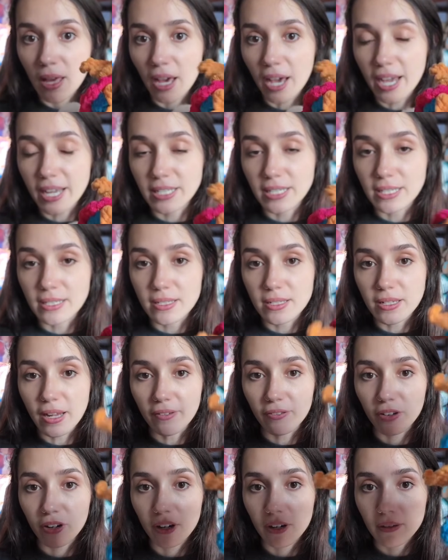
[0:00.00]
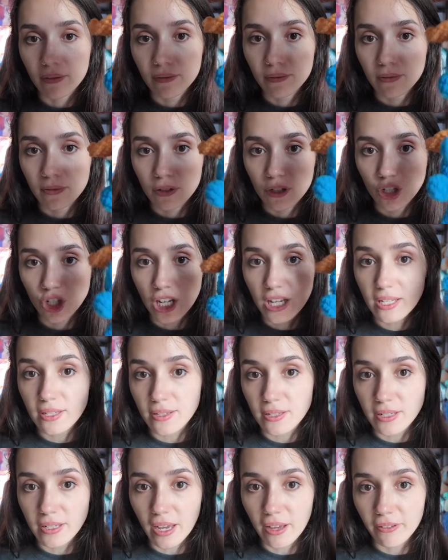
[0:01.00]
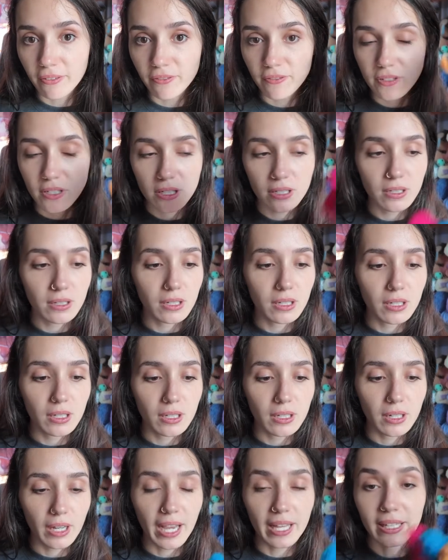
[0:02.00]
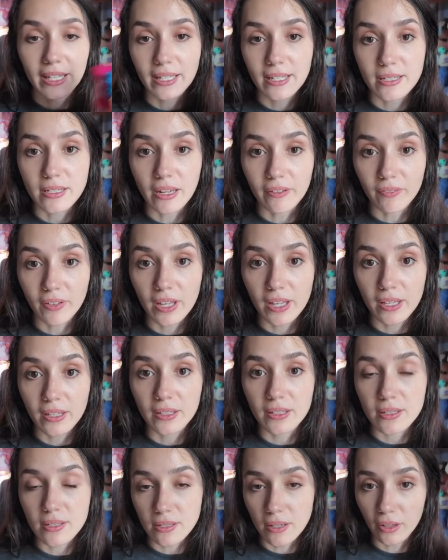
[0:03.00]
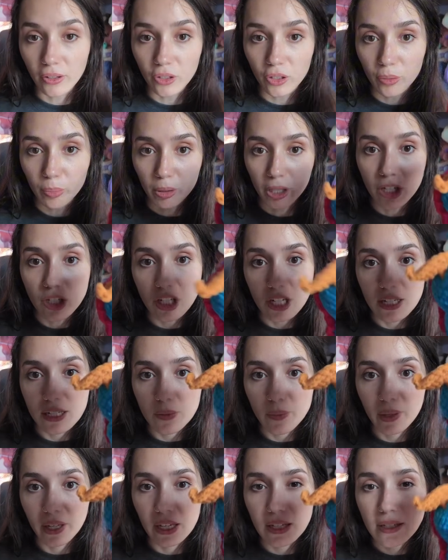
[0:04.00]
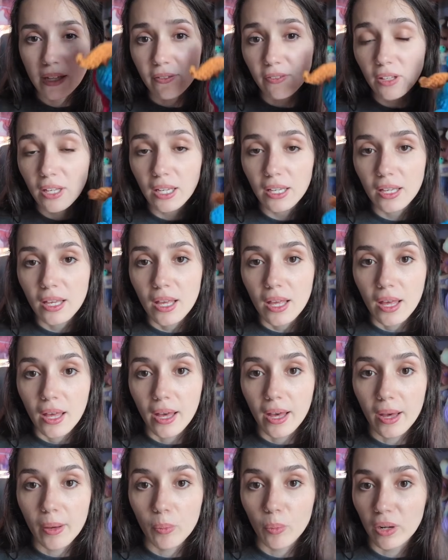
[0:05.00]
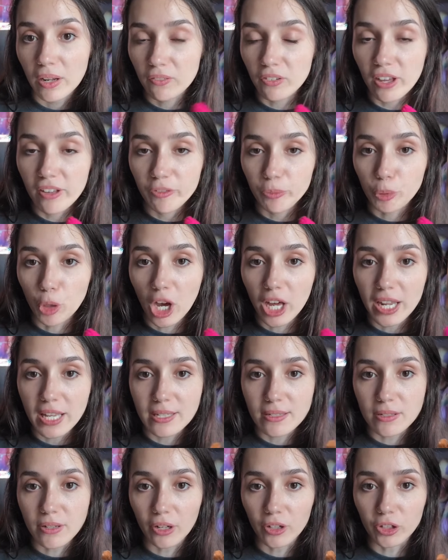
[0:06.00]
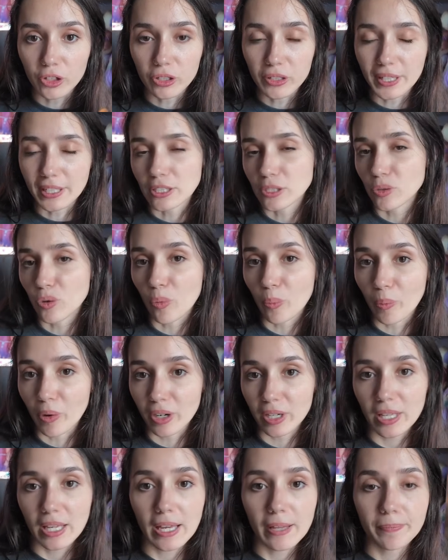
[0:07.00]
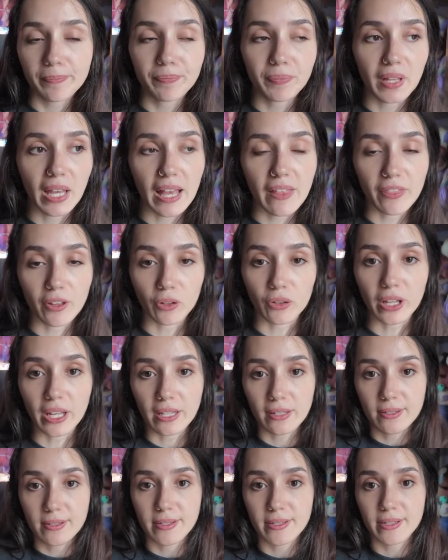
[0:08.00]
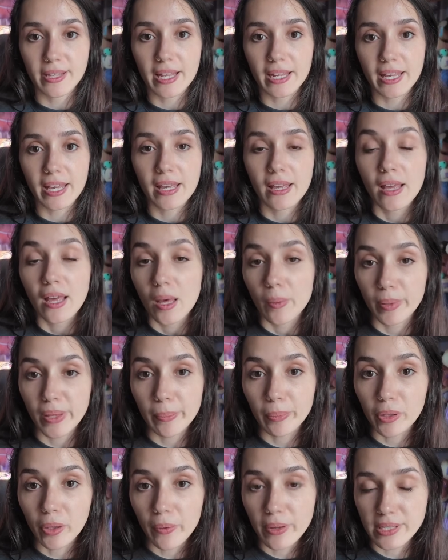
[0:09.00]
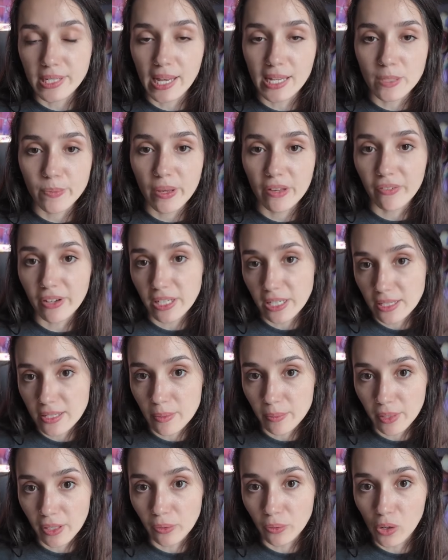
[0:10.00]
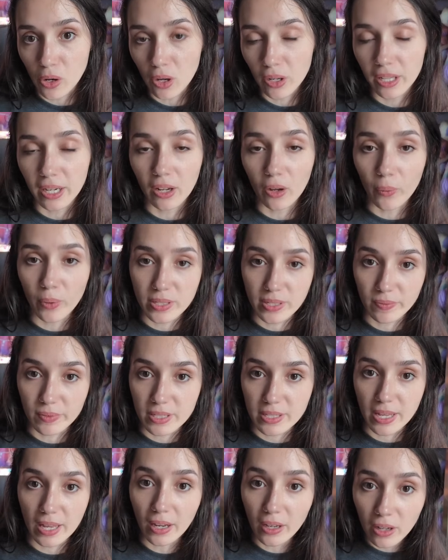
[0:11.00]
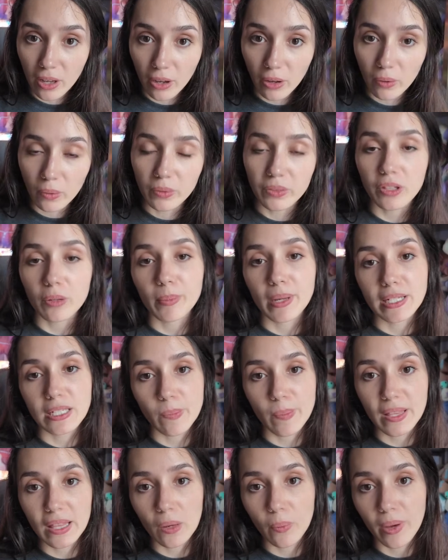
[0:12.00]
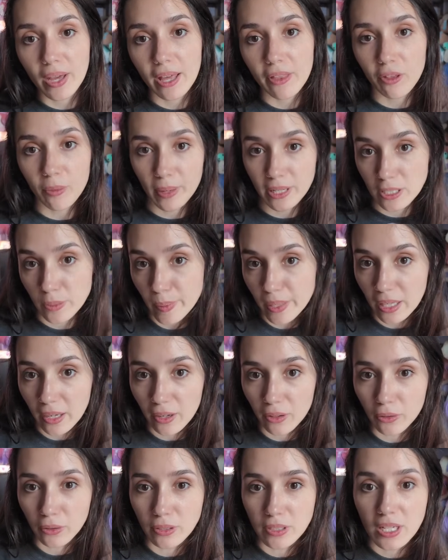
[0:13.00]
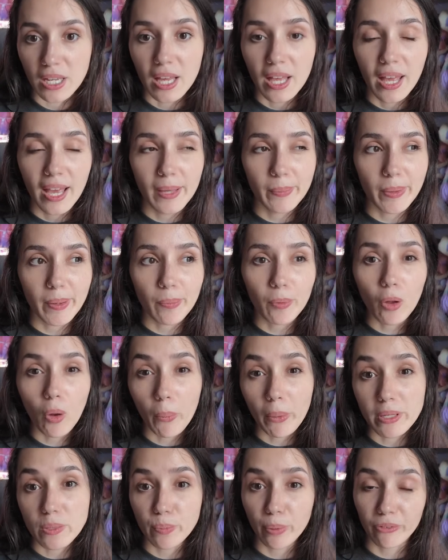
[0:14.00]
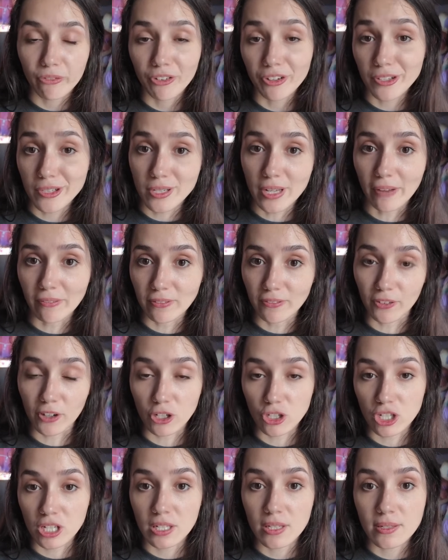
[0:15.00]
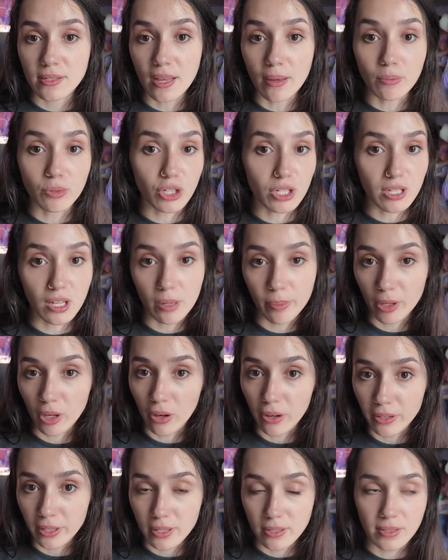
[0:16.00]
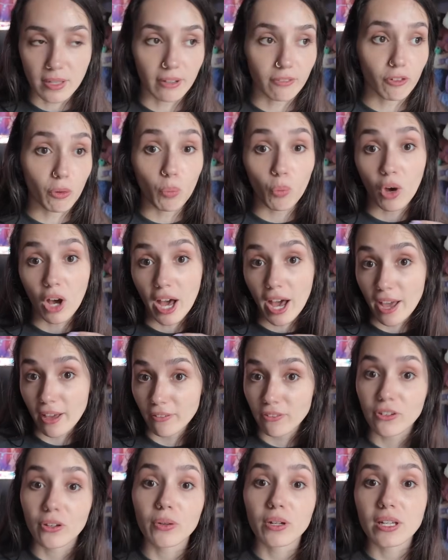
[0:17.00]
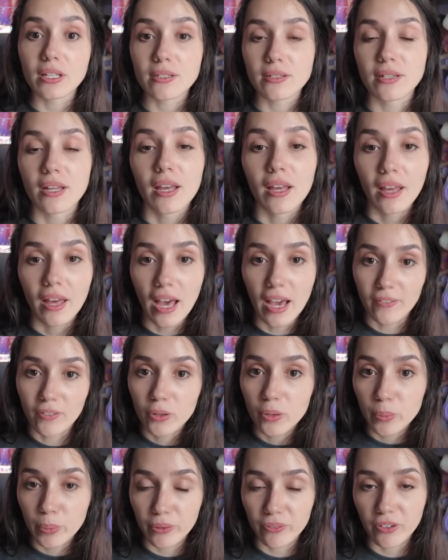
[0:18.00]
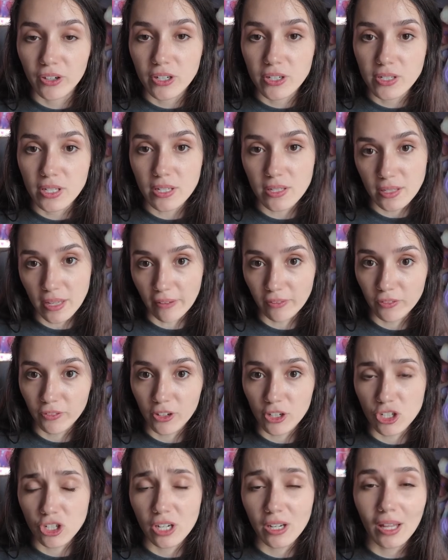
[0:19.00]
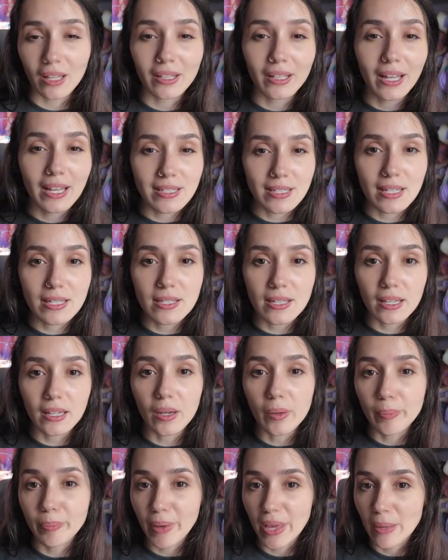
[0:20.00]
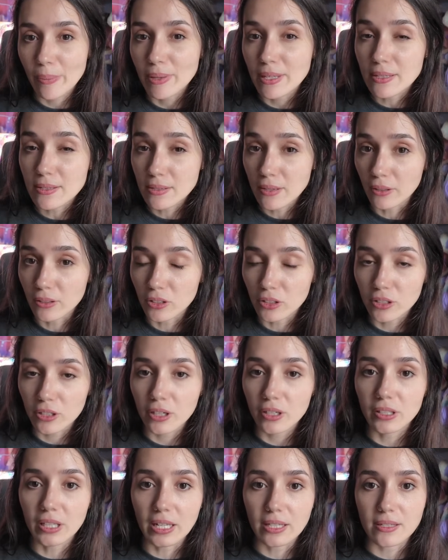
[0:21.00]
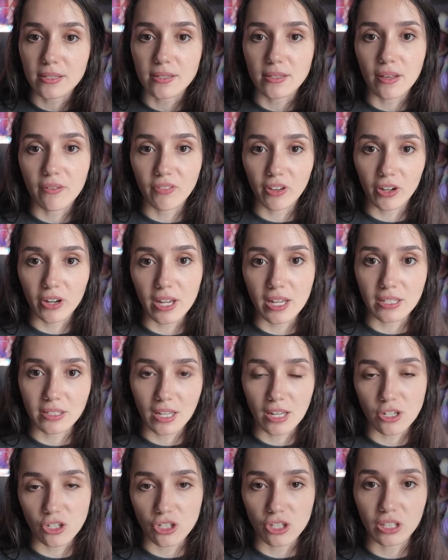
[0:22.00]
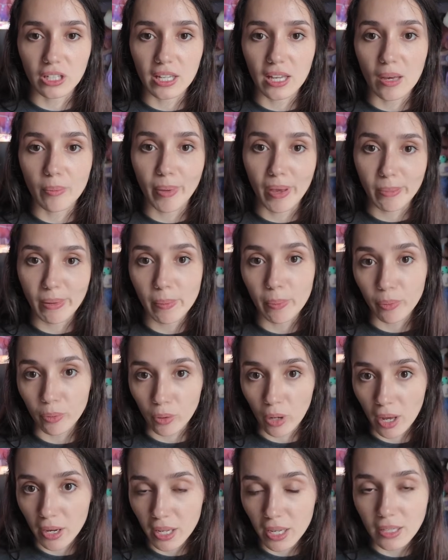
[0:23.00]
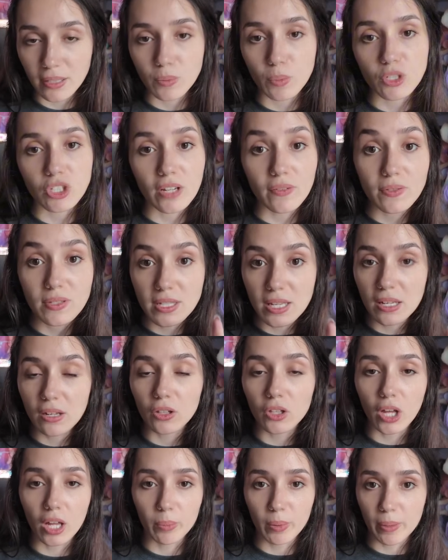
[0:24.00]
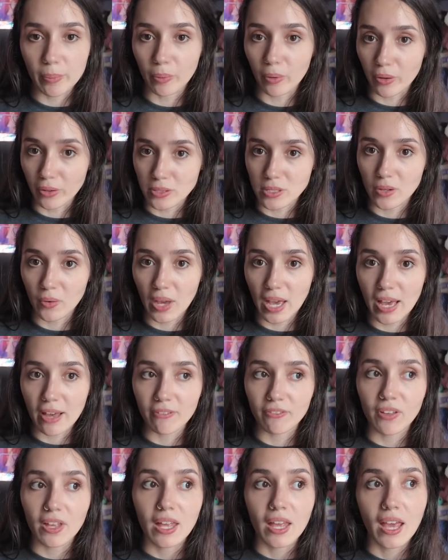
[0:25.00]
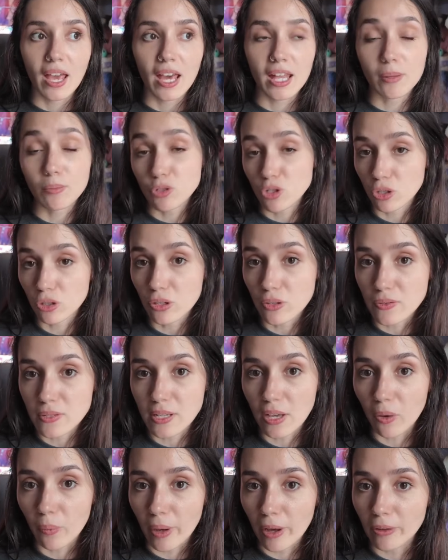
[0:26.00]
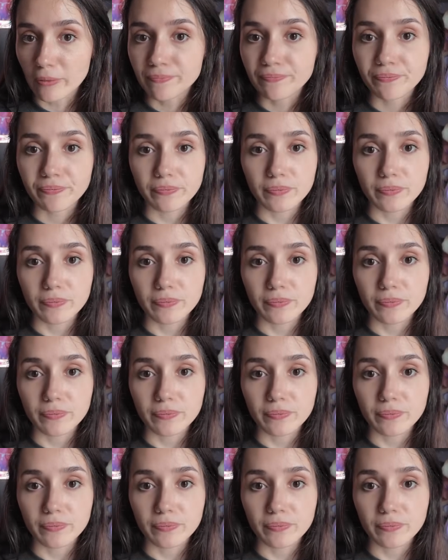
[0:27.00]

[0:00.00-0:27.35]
I did stuff her. She is stuffed. I like stuffing snuggler plushies because I feel like whenever I've brought a snuggler like to a market and they're like skinny, people always ask me if I did something wrong, and I always have to say no, they're meant to be that way, they're meant to be cuddled, and people always prefer stuffed versions. I'm just going to be honest, like from what I've noticed, everyone prefers a stuffed version unless it's like a baby snuggler that's very intentionally a baby product, which I've seen a lot of people also have, and I'm sure those sell well.